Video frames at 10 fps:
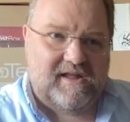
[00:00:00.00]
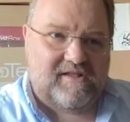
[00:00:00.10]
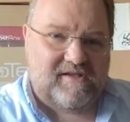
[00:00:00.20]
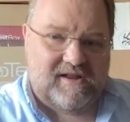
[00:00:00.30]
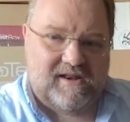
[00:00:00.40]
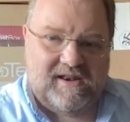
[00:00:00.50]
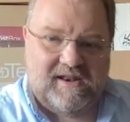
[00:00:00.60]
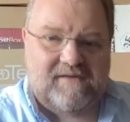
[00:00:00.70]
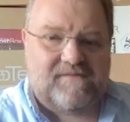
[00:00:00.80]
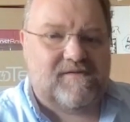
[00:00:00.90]
a
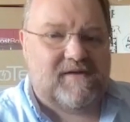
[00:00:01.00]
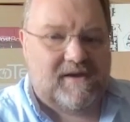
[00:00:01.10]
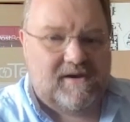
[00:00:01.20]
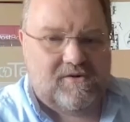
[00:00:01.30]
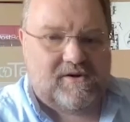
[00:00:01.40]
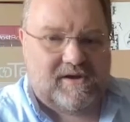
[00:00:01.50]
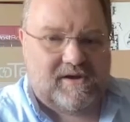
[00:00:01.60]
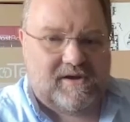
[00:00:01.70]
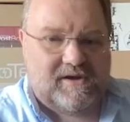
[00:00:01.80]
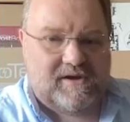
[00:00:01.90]
lovely looking
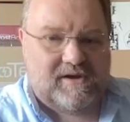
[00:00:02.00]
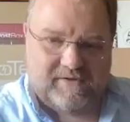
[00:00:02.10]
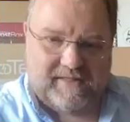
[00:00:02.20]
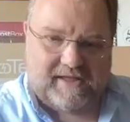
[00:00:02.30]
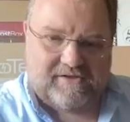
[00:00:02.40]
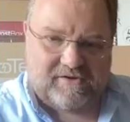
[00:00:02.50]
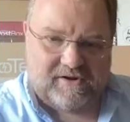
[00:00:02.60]
turntable as well,